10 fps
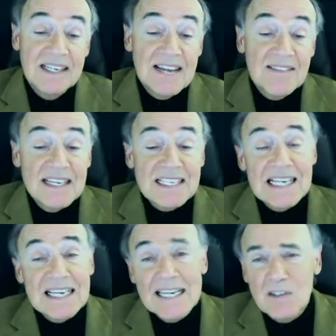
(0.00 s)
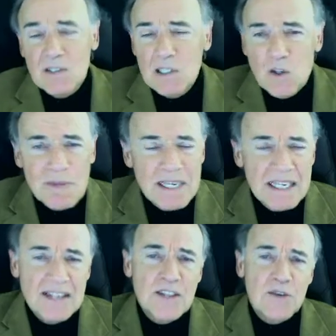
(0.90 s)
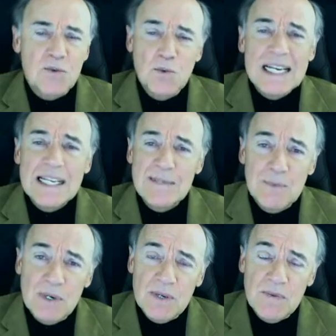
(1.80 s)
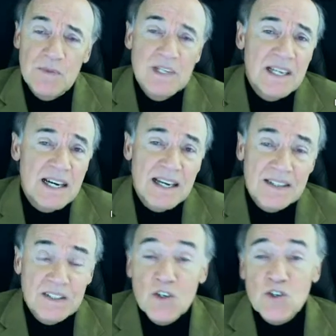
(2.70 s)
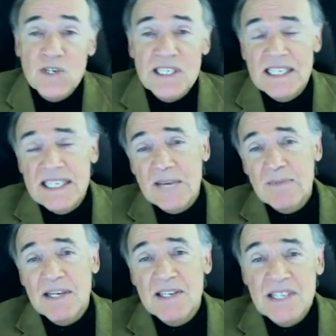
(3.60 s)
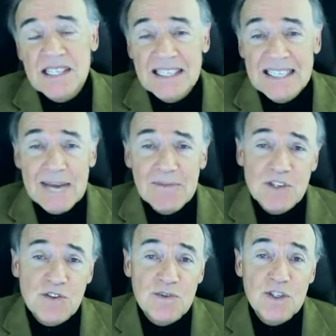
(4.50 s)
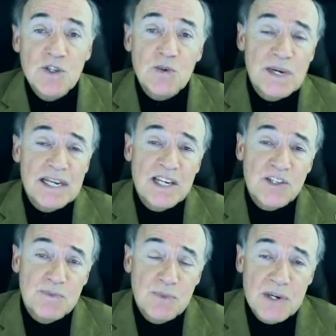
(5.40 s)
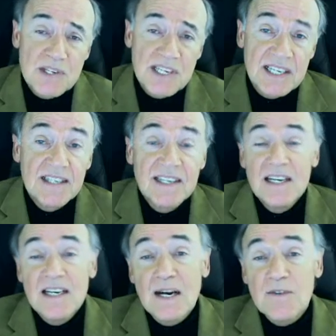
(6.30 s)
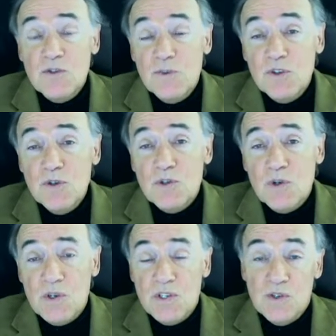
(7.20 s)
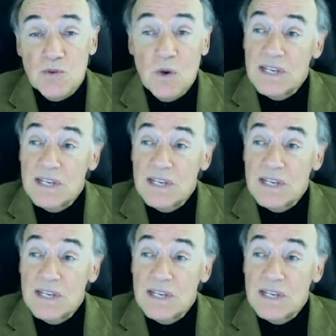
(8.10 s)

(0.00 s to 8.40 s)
And things like L-glutamine, another really important nutrient to take, because, see, the damage from acute radiation poisoning comes from two sources.